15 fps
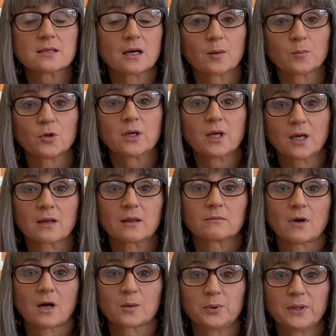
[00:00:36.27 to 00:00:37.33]
are I'm looking in the
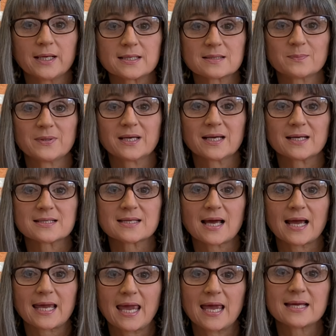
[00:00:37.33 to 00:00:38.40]
wrong place because
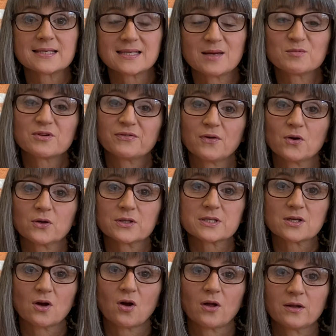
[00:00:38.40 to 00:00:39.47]
I can't seem to focus
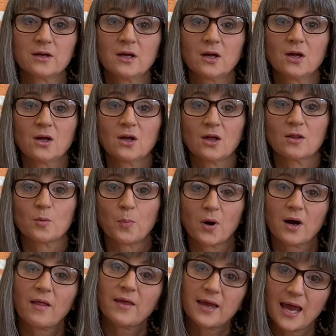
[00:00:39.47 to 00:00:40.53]
on the
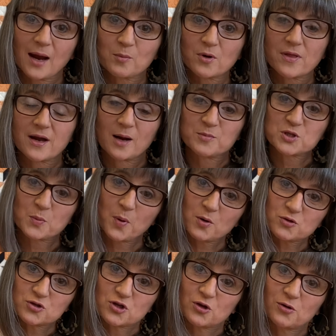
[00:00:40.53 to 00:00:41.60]
part of the camera that I'm
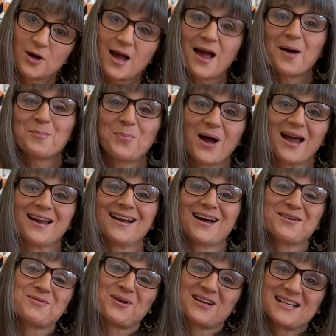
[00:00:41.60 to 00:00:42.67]
supposed to. But I
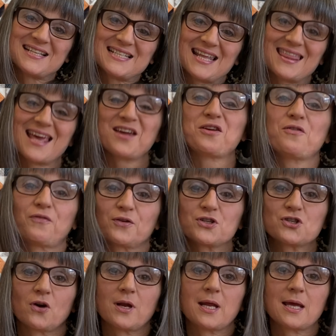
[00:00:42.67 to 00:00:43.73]
wanted to thank you for
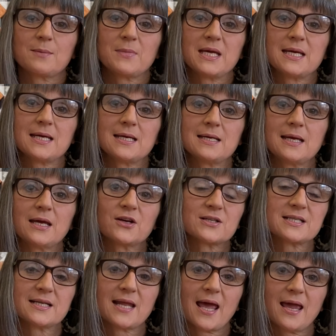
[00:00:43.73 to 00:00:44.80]
joining me here
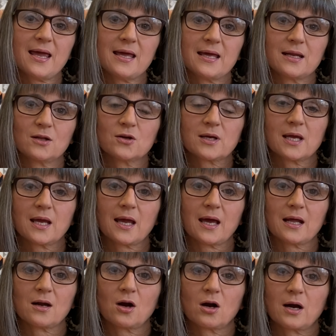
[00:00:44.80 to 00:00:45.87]
today in looking
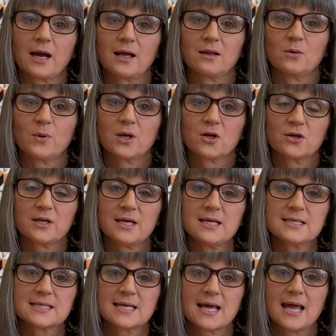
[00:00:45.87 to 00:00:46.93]
at our Halloween
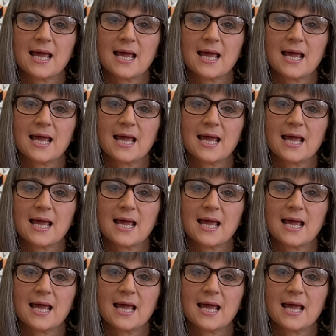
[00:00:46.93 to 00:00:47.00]
goodies